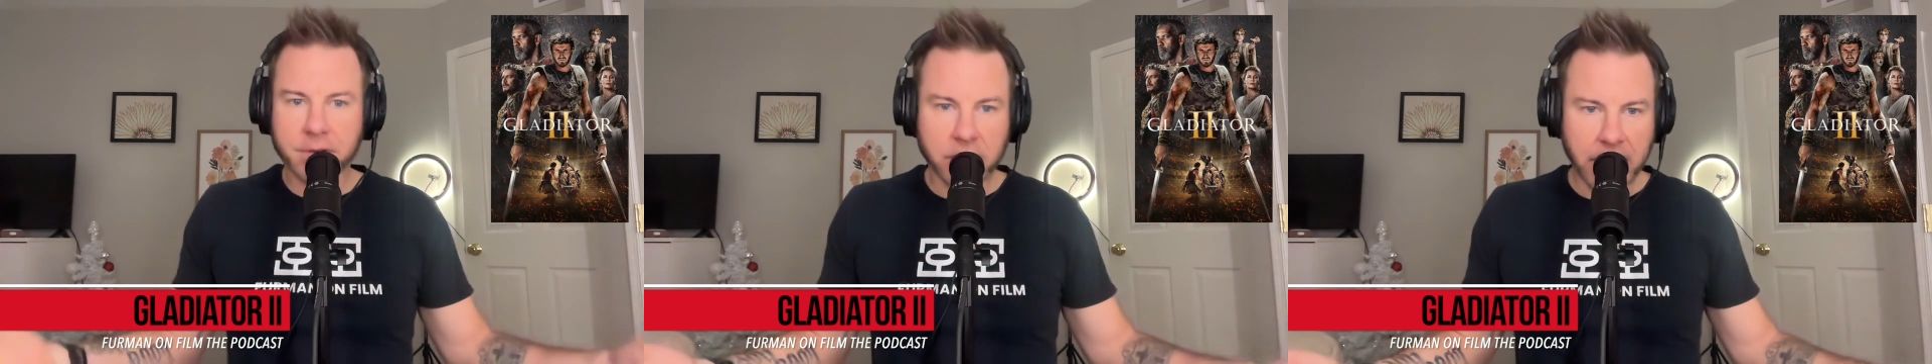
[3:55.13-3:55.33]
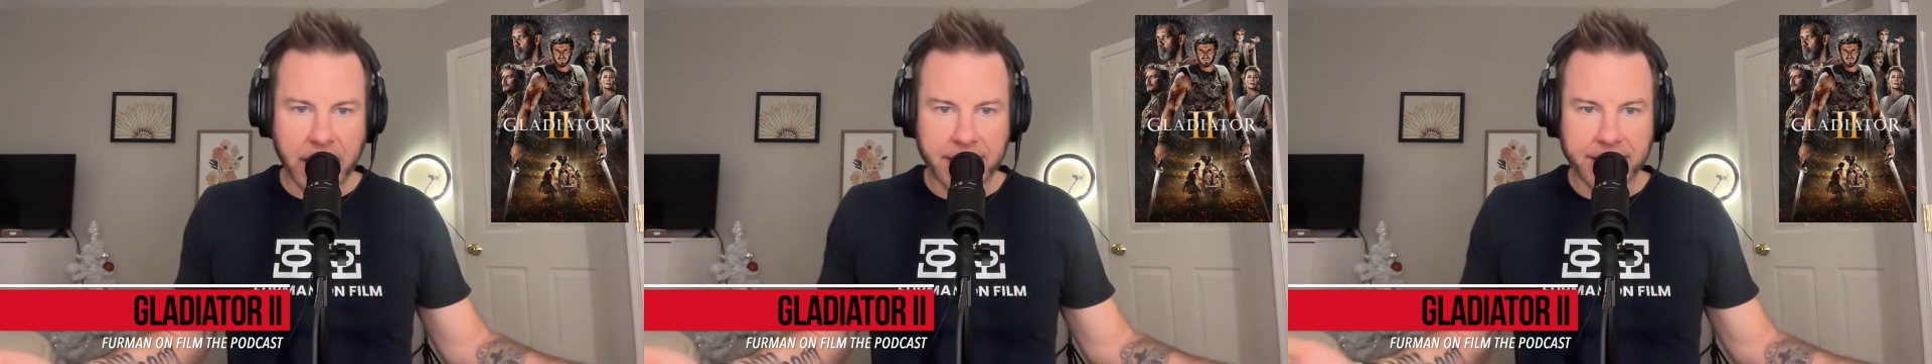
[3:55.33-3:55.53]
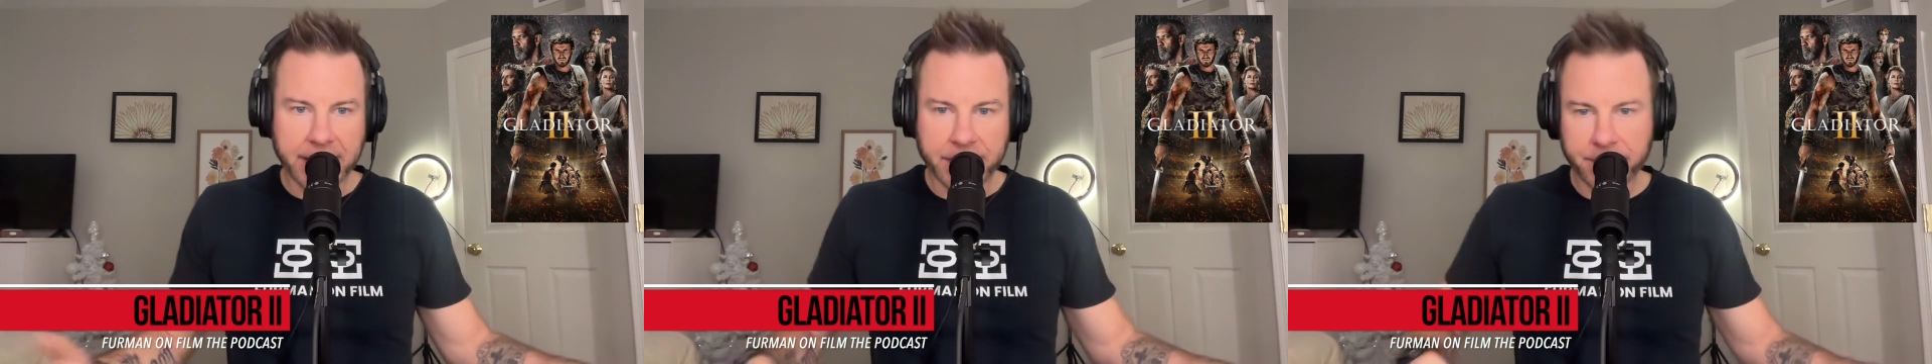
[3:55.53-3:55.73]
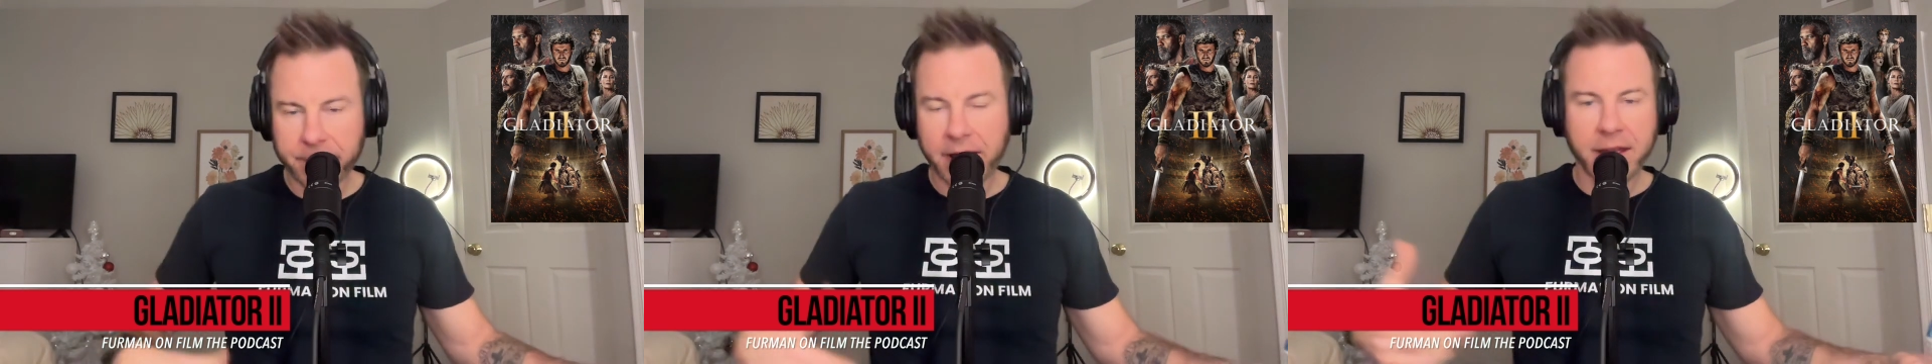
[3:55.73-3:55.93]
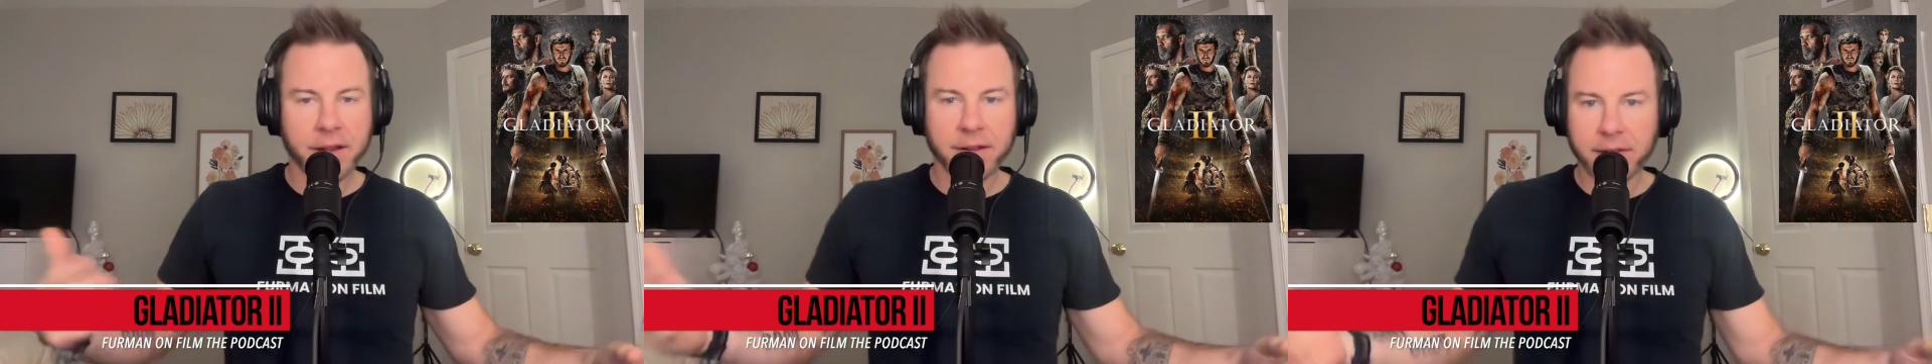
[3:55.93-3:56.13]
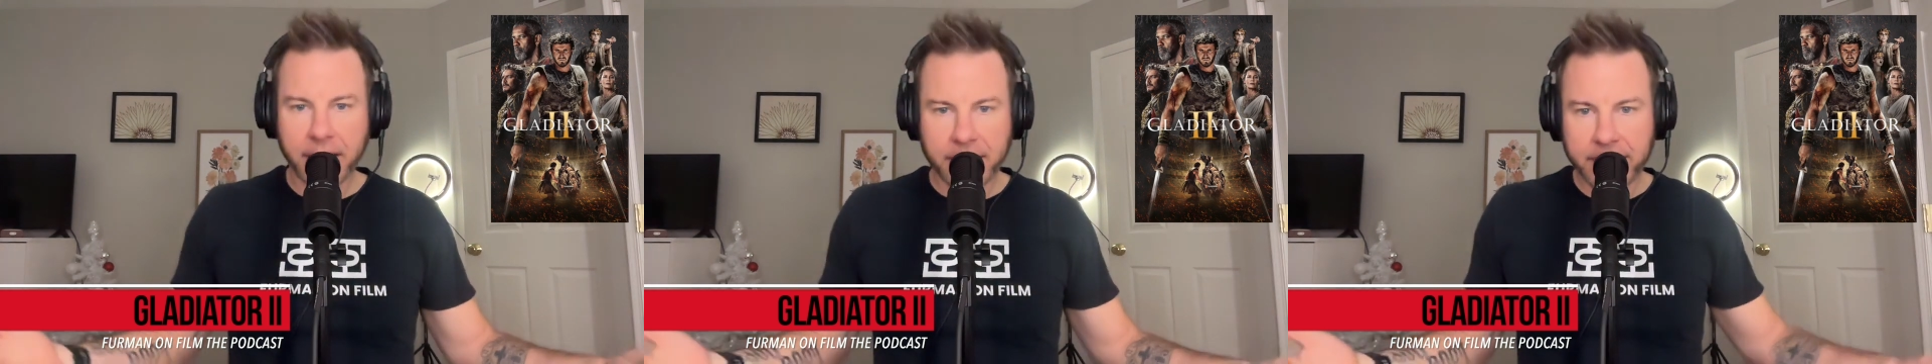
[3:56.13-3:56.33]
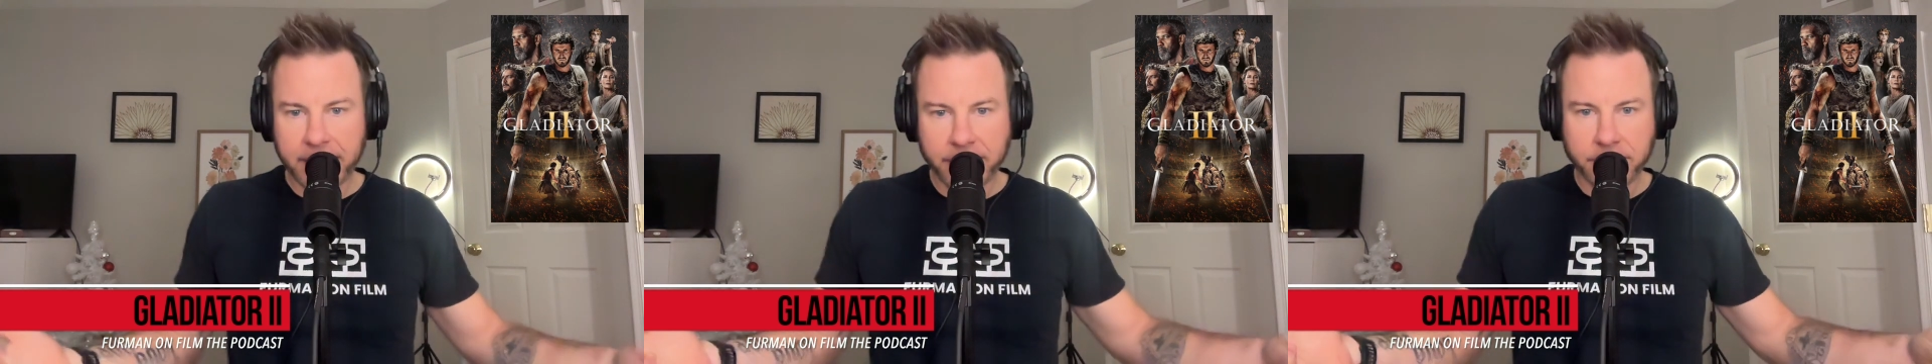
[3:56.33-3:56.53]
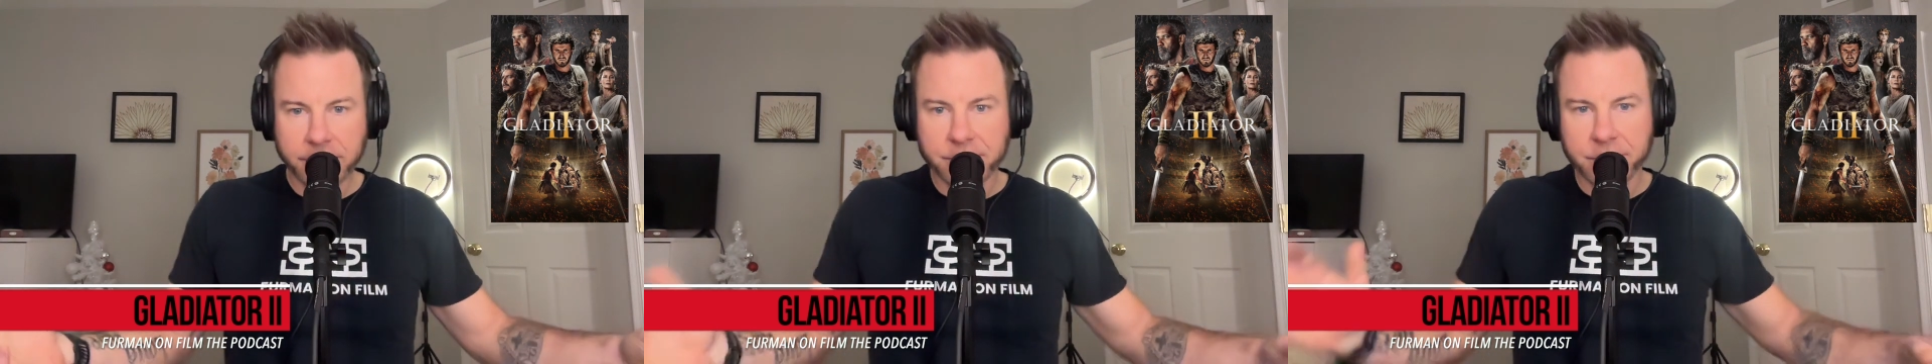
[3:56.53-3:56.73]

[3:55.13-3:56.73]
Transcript: Gladiator and Gladiator